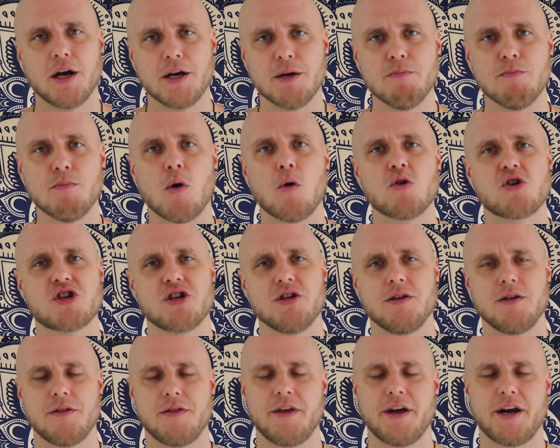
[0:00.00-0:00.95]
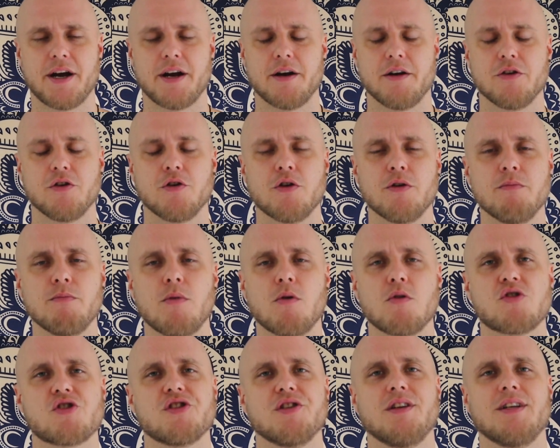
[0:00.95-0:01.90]
emotionally there, you're
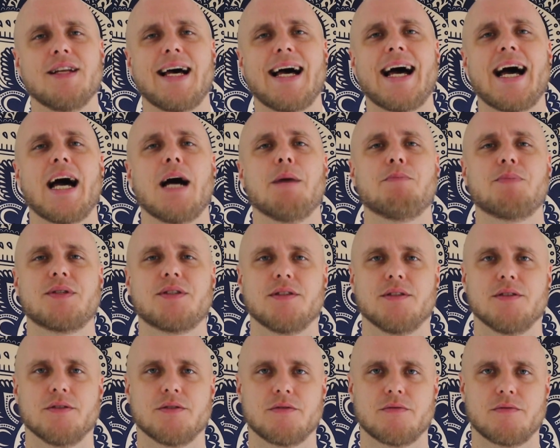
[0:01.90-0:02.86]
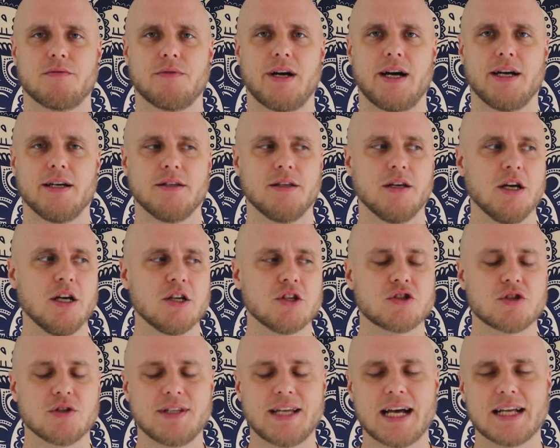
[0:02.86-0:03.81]
emotionally absent, right?
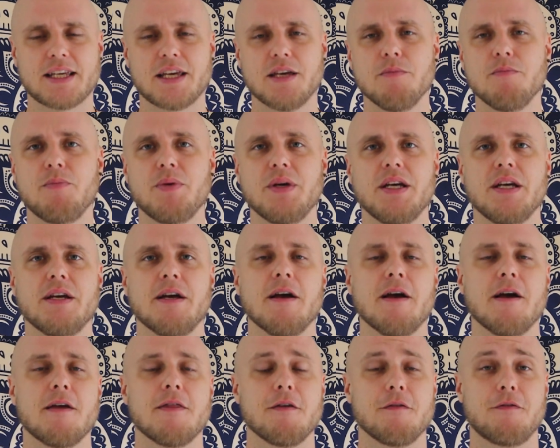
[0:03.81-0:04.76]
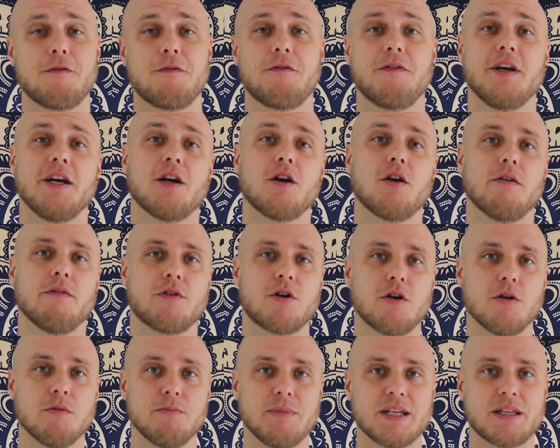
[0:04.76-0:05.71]
So that can be the fear of
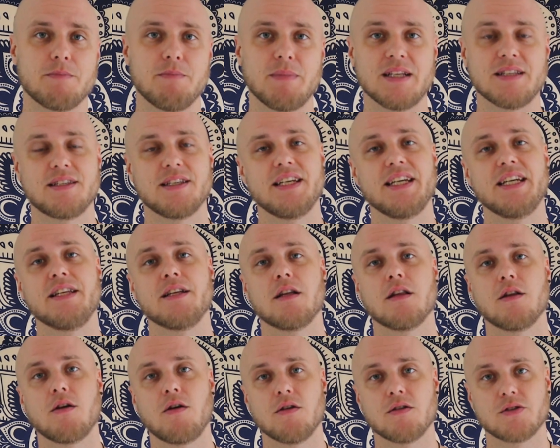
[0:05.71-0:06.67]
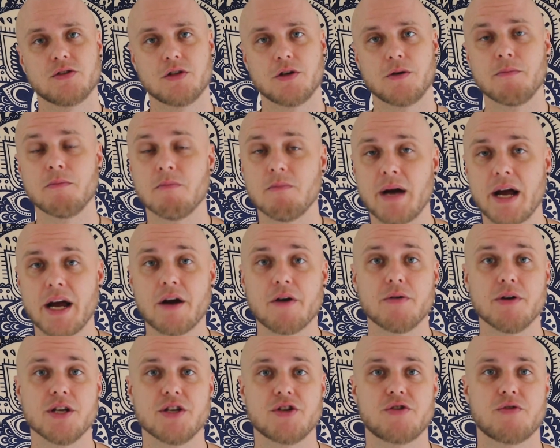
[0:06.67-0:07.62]
commitment in a long-term
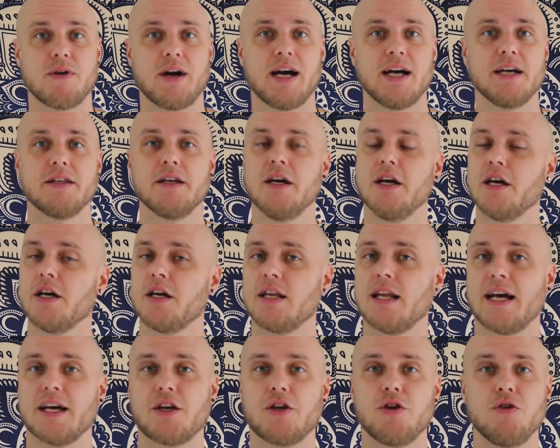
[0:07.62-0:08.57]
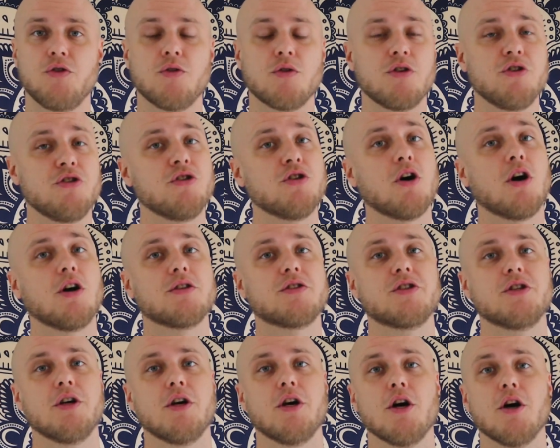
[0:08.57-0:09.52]
marriage, right? Like you're not